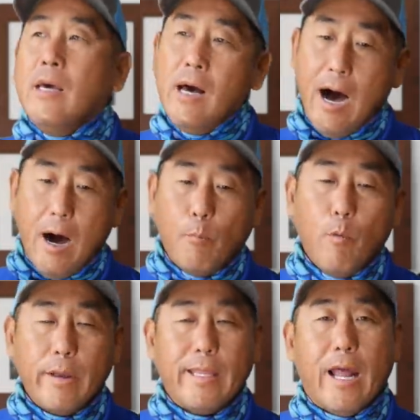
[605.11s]

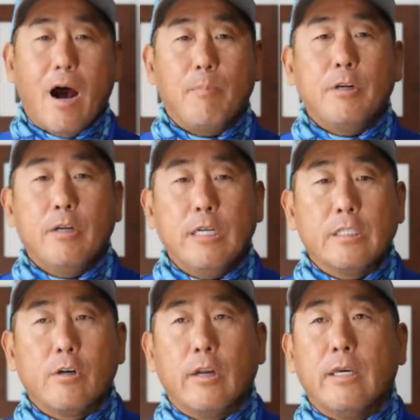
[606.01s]
What that opportunity
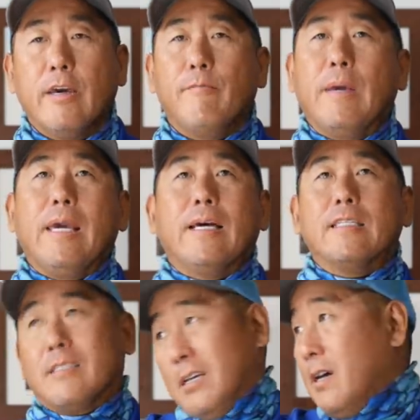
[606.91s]
is going to give me
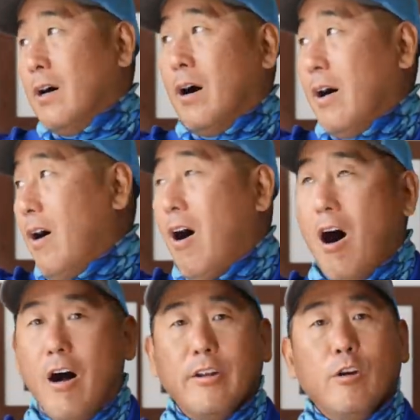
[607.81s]
is
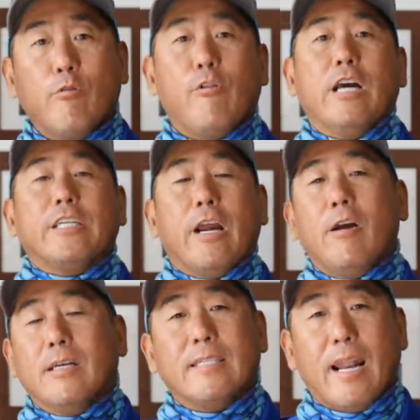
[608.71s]
all new fresh
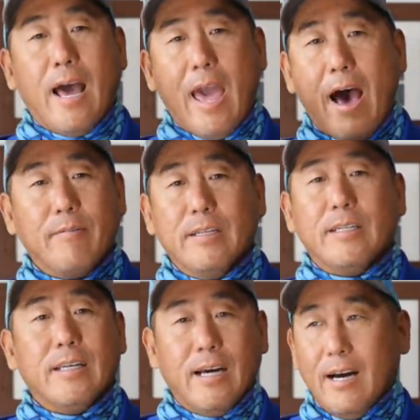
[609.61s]
areas that I
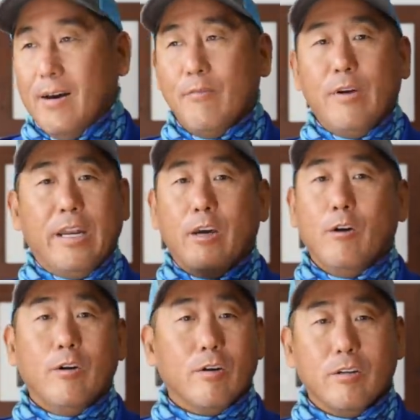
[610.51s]
haven't
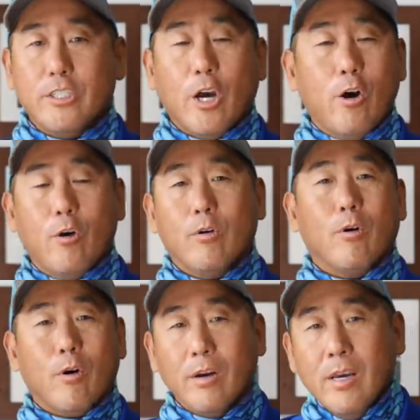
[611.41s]
videoed or shown
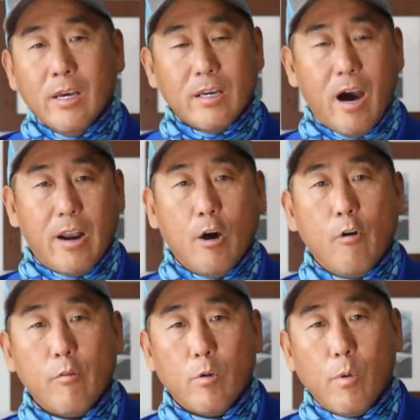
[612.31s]
or gone
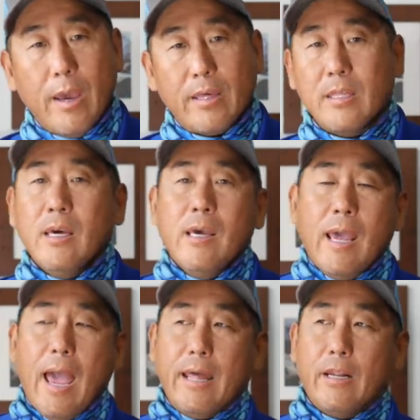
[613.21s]
over with.
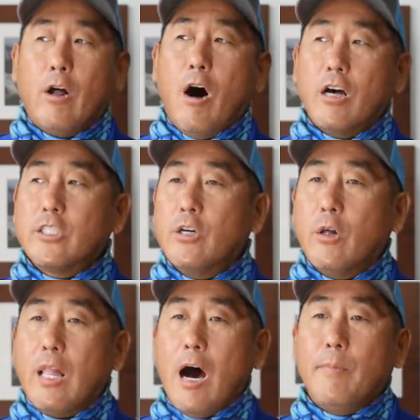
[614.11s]
And it'll also
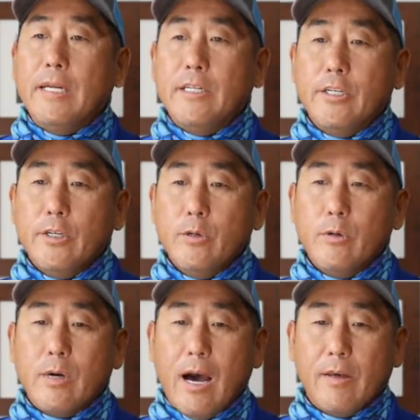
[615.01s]
allow me to
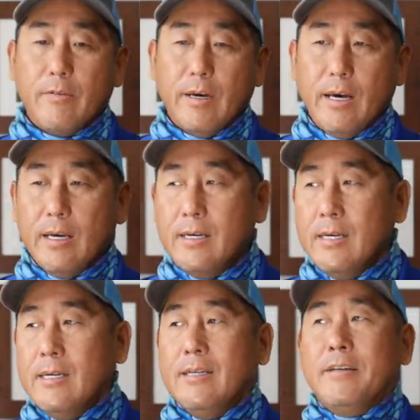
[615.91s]
do kind of
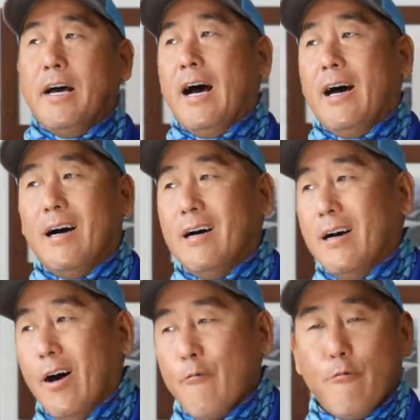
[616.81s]

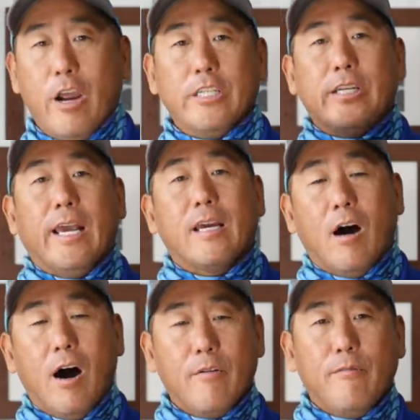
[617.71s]
a fresh take
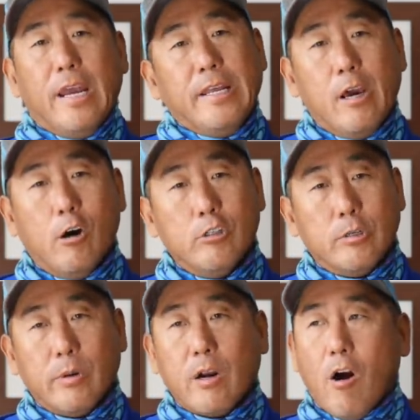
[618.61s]
on videos
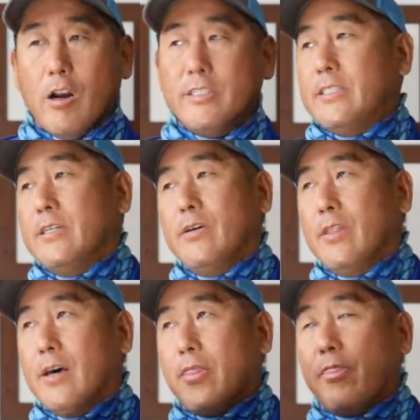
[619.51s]
in regards to
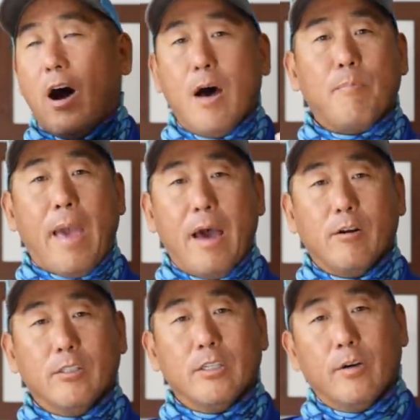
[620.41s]
the thought
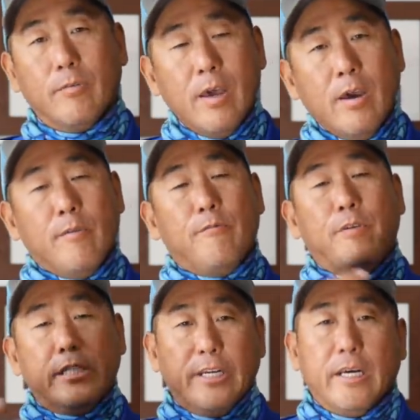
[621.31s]
patterns of
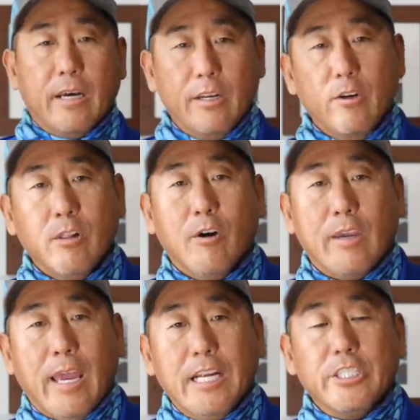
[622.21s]
fishing a new
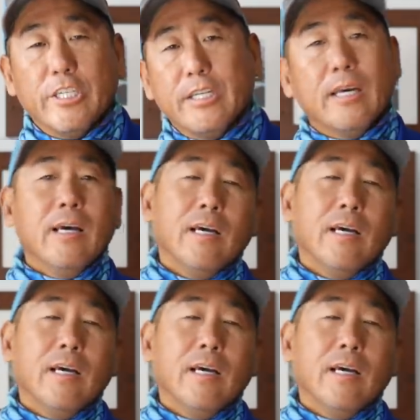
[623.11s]
location.